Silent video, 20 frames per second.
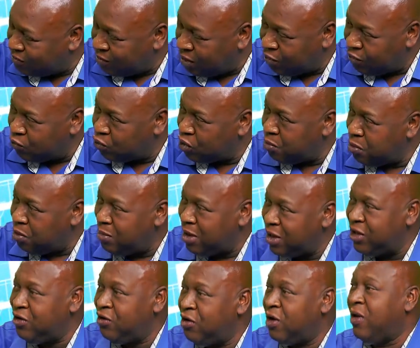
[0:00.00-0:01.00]
unsuitable
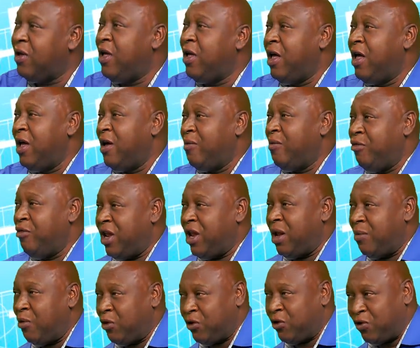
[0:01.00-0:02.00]
material, bring in a
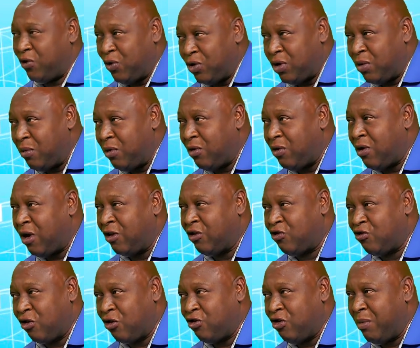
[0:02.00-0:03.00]
more suitable or
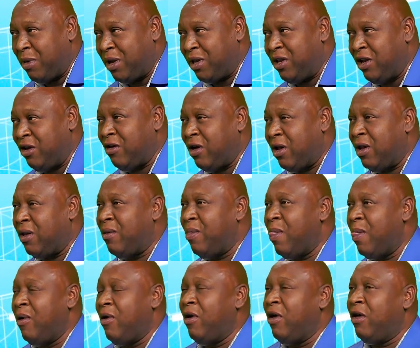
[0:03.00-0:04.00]
structural material.
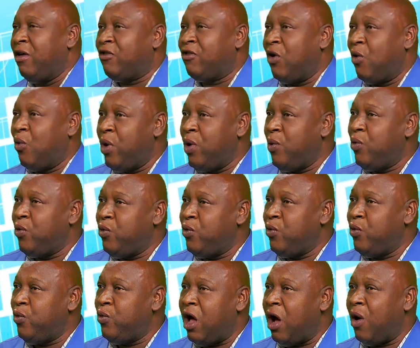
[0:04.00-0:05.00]
So we
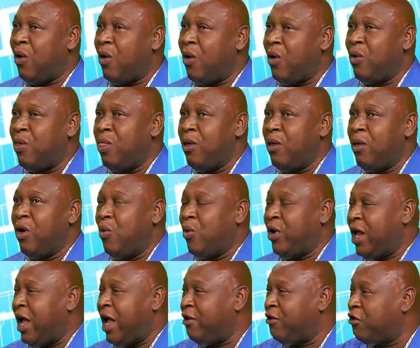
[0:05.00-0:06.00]
now would
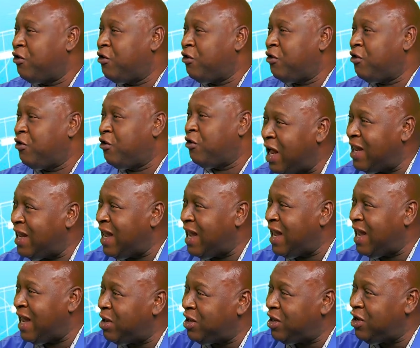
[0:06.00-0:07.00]
ensure that
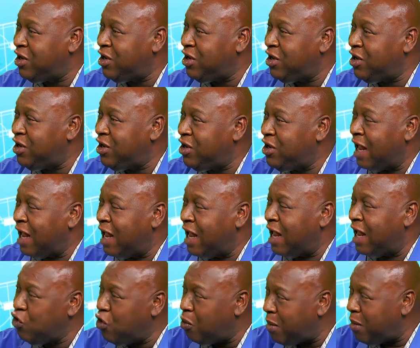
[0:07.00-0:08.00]
that material, that
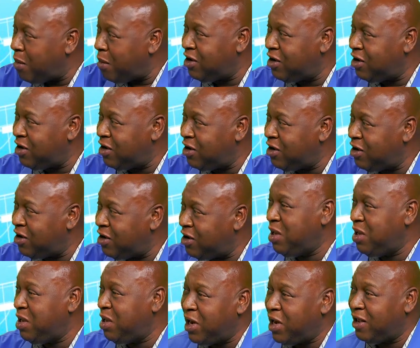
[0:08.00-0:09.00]
new material that is being
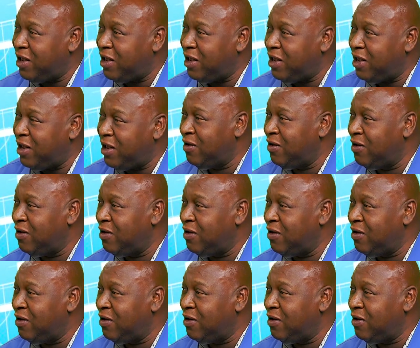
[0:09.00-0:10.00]
placed
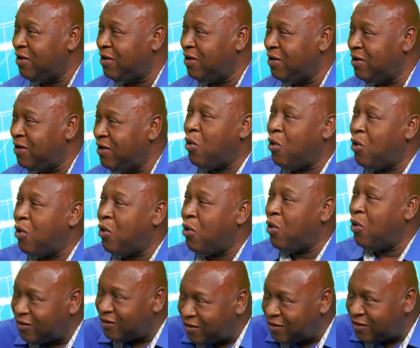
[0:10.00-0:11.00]
to support
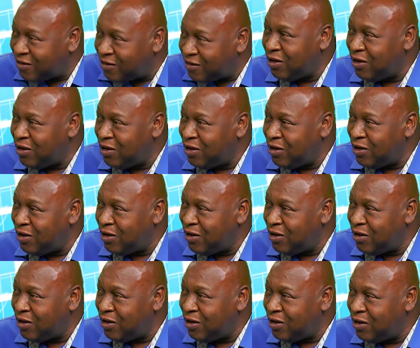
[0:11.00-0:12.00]
this now new
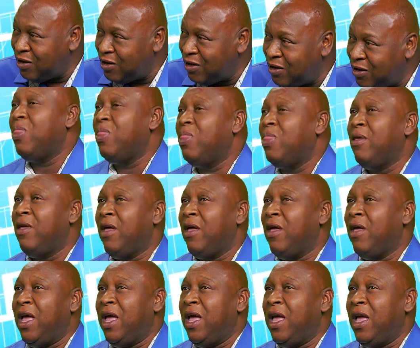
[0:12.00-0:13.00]
structure
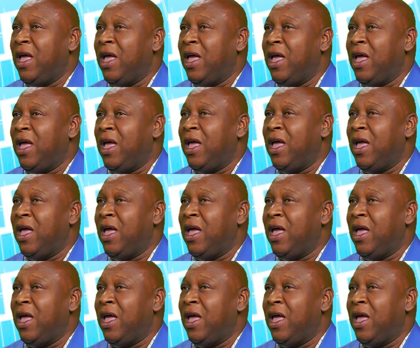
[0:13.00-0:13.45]
is